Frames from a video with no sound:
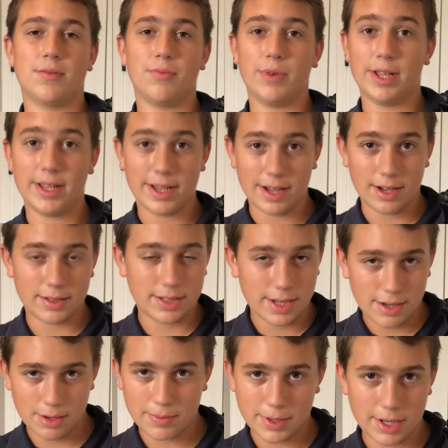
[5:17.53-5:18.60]
we can get a
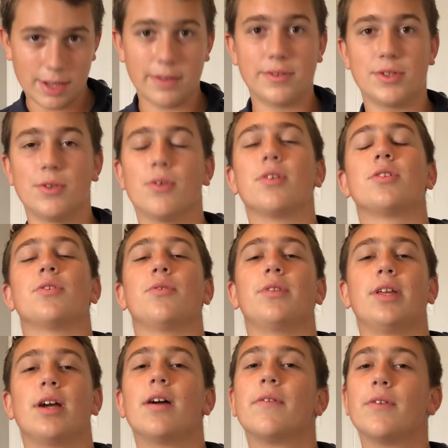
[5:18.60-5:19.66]
terabyte of storage on the
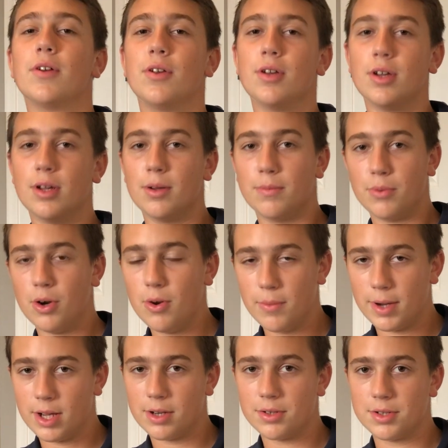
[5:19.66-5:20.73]
iPhone Pro
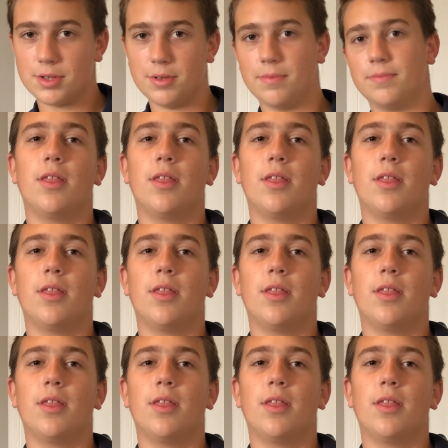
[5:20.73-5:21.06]
models.